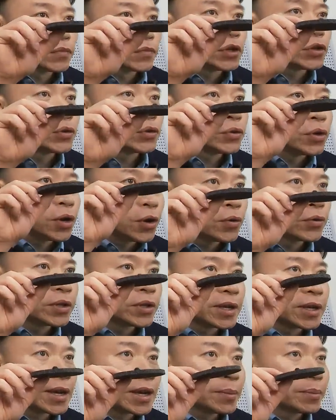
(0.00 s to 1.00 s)
We do
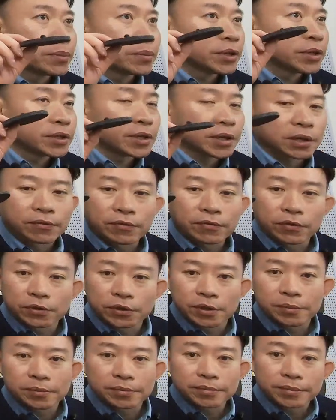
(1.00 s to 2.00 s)
OEM product for
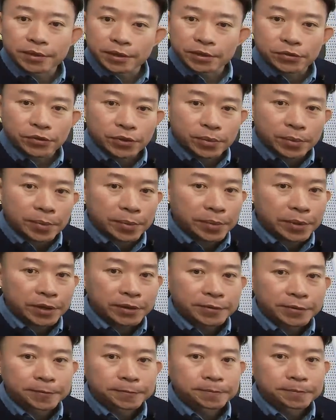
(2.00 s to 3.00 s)
them. Please
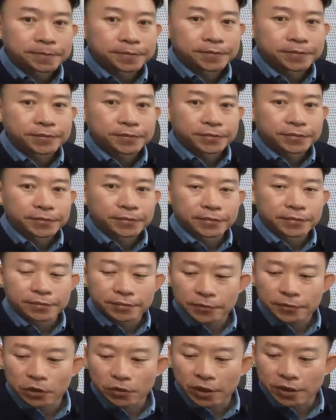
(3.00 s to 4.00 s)
remember.
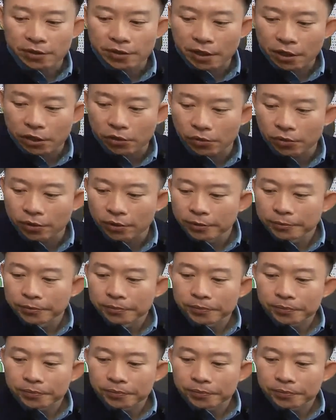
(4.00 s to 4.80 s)
Okay, thank you.